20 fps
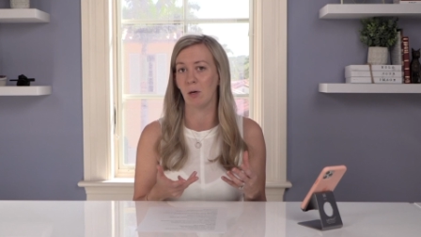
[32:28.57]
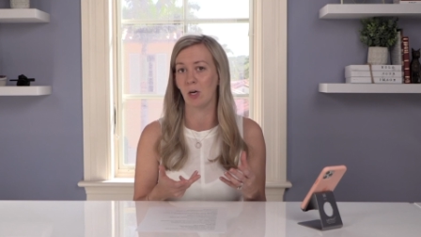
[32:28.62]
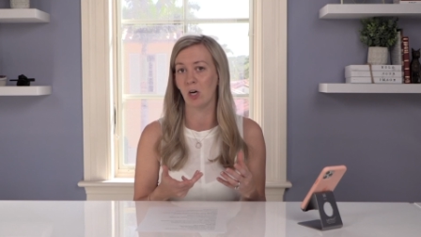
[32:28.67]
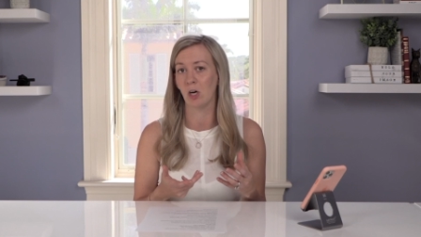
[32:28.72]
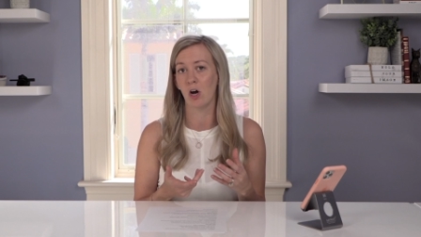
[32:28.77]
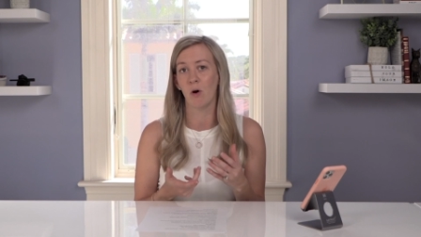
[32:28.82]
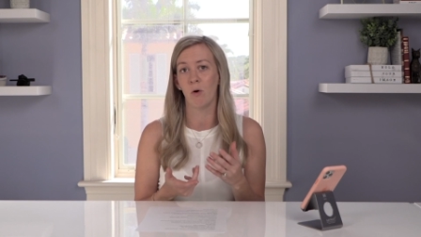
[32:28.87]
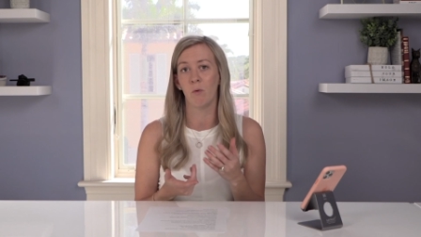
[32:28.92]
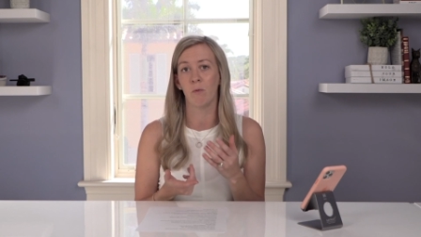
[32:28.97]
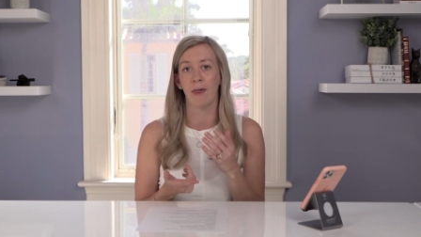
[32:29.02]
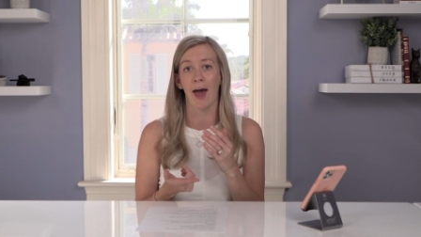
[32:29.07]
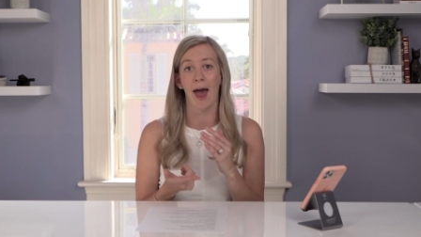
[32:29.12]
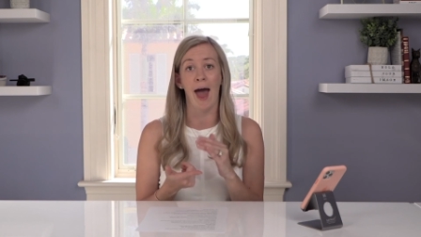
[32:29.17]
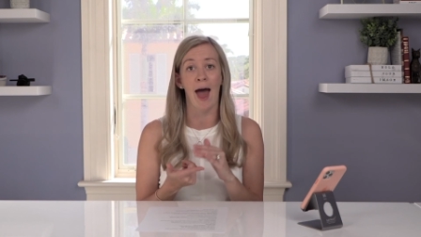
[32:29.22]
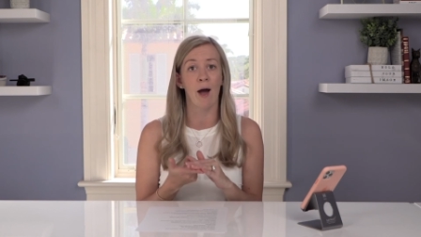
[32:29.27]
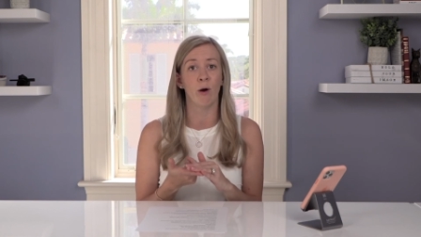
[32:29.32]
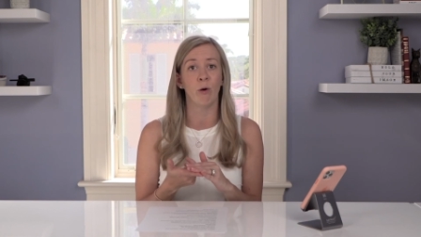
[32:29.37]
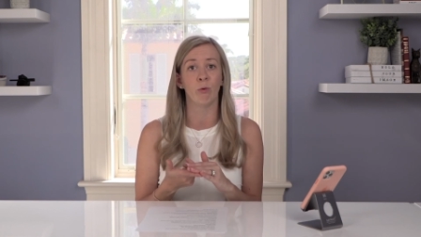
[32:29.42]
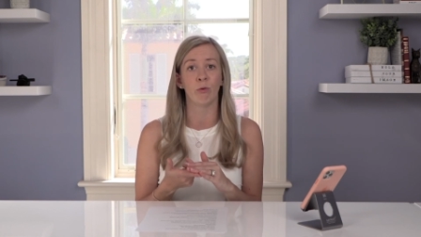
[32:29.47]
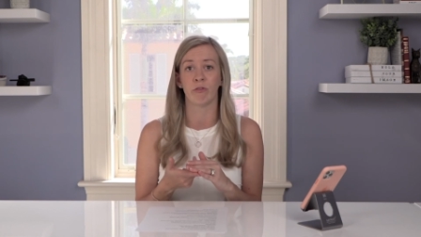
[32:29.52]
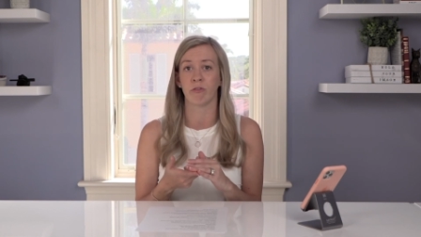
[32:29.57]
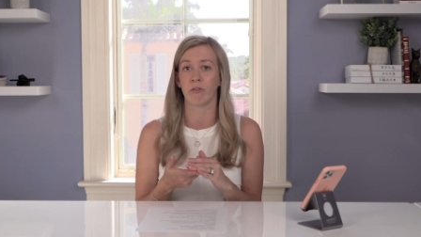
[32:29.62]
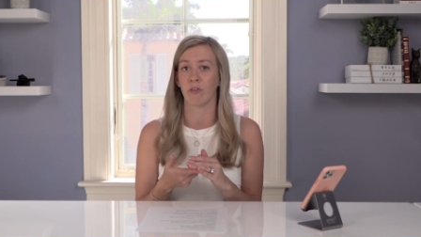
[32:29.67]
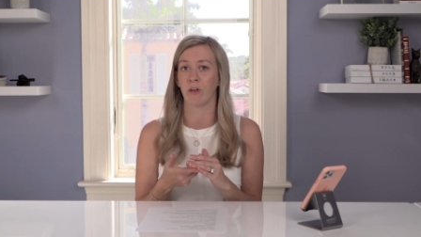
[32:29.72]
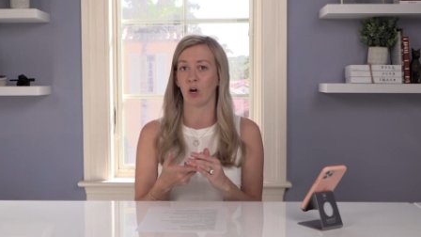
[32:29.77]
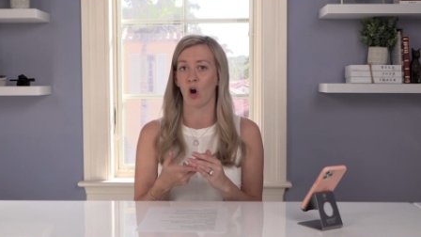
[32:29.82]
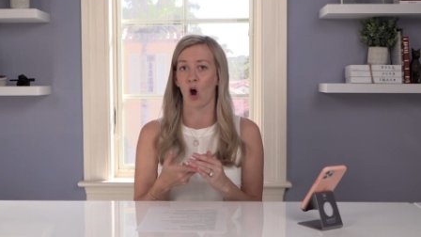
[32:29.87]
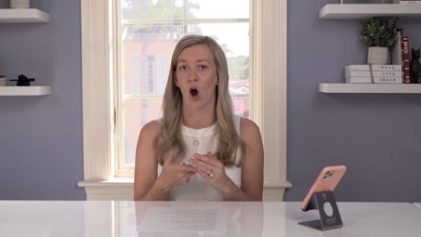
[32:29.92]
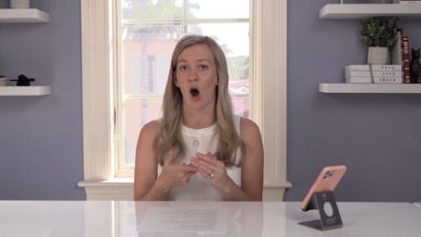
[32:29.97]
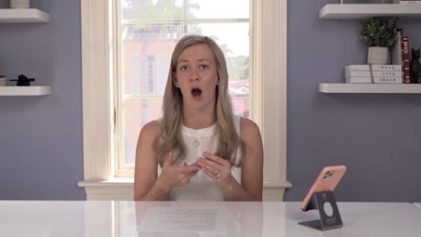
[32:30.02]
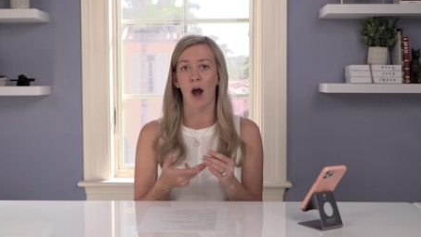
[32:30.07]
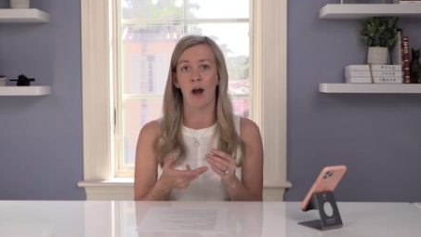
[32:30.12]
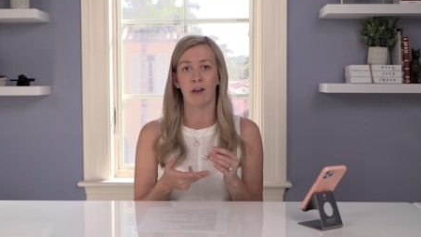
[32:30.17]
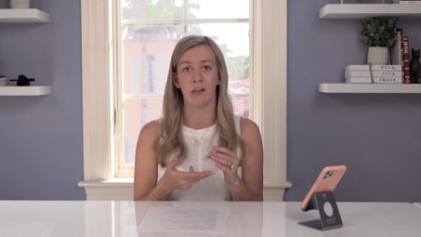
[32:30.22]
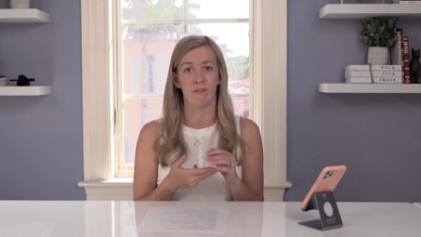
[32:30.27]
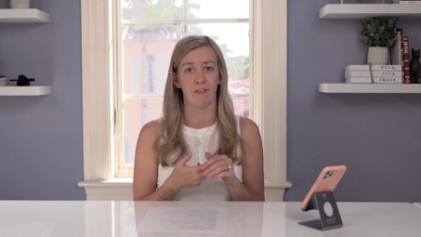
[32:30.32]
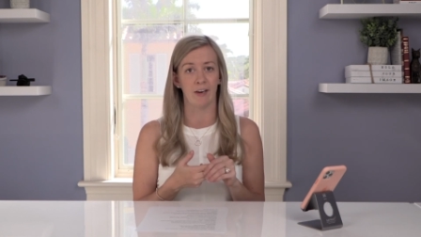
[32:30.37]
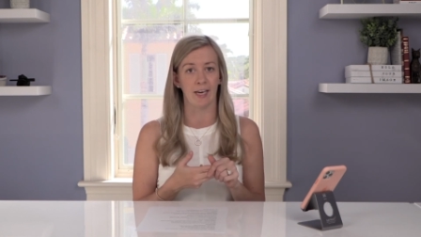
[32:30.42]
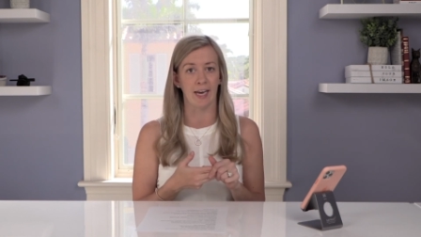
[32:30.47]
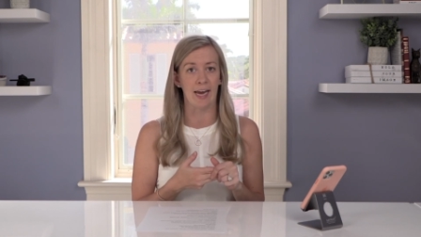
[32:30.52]
You know, the house, the car,
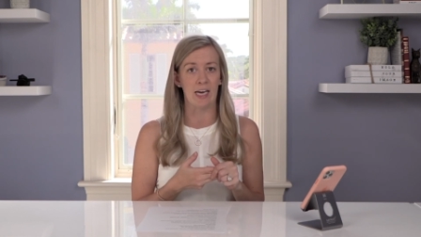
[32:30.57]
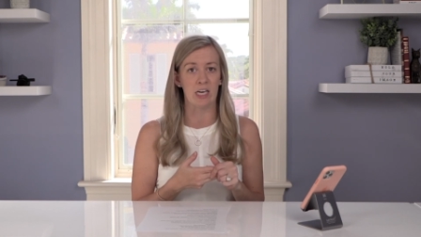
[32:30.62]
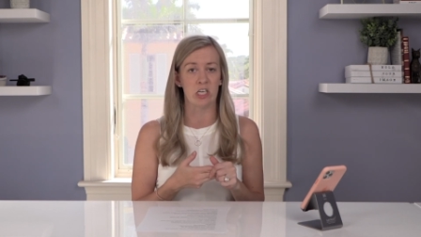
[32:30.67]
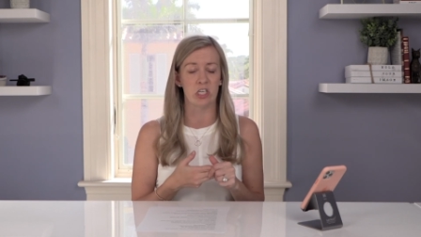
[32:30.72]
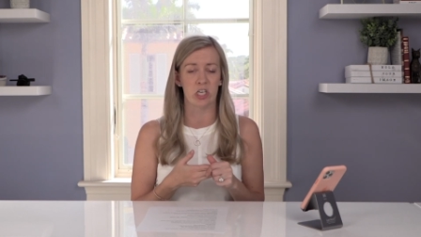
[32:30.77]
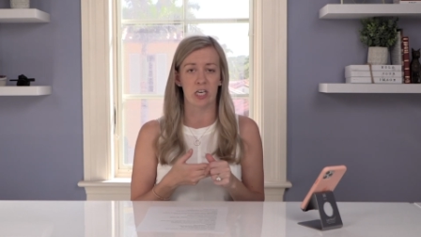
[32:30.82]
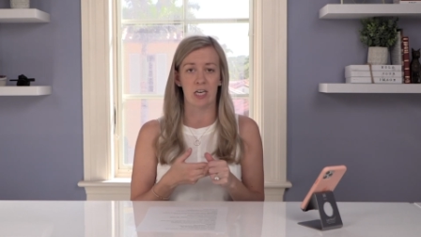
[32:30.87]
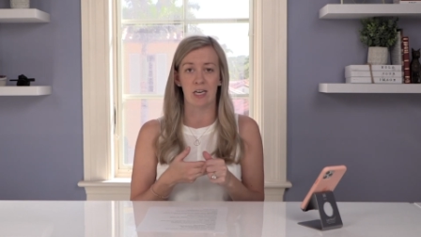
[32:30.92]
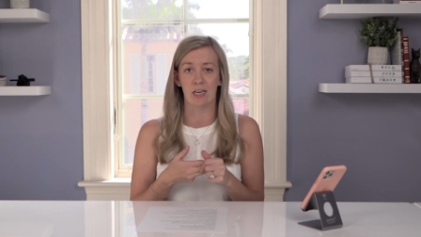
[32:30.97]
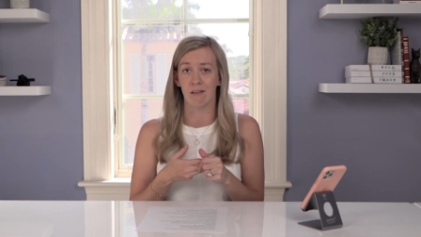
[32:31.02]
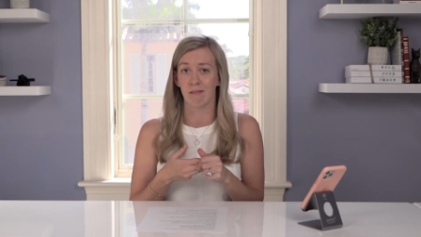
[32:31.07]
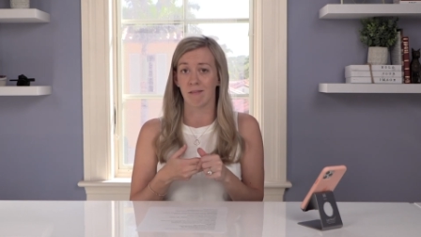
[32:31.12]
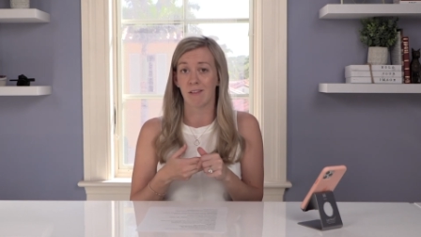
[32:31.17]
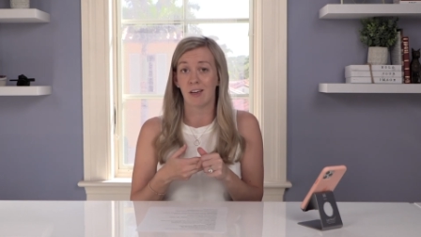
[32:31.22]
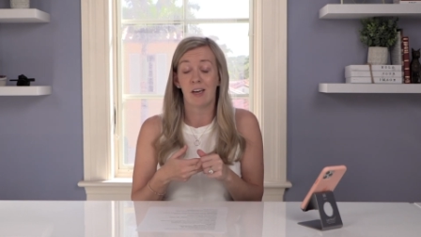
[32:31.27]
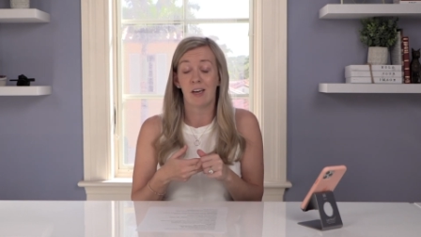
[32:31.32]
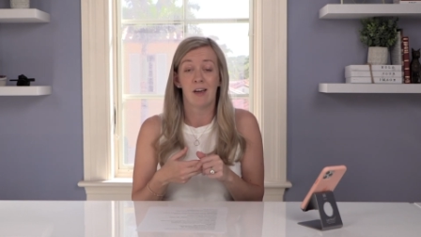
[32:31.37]
the vacation,